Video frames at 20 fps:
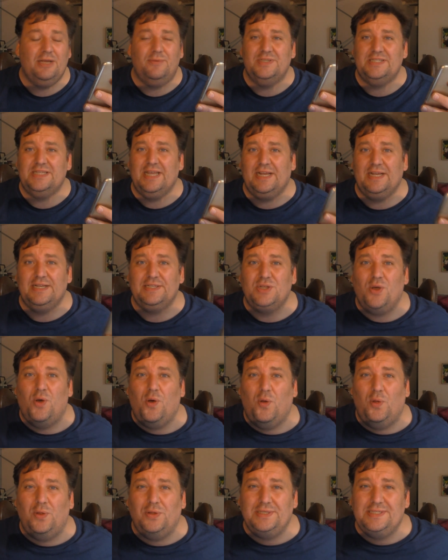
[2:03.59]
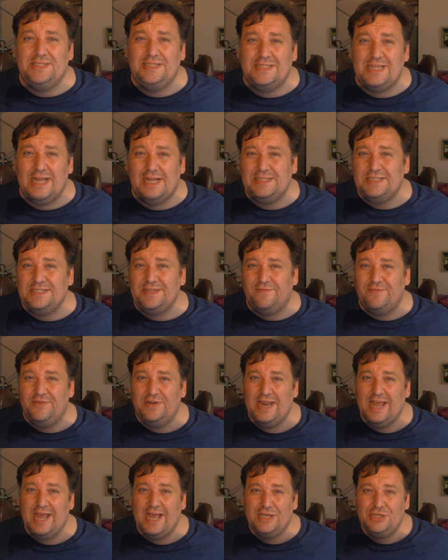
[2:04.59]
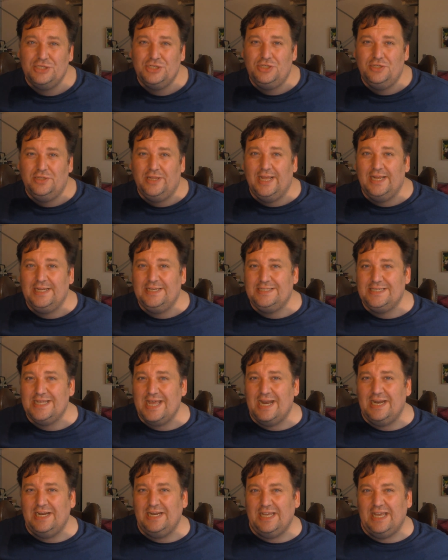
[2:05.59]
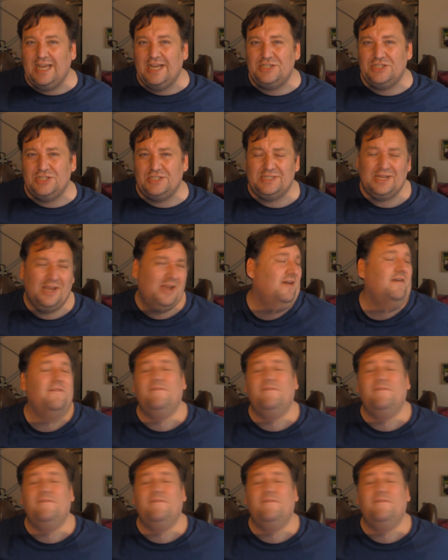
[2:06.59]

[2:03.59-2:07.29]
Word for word: it was like his whole sense of national identity had just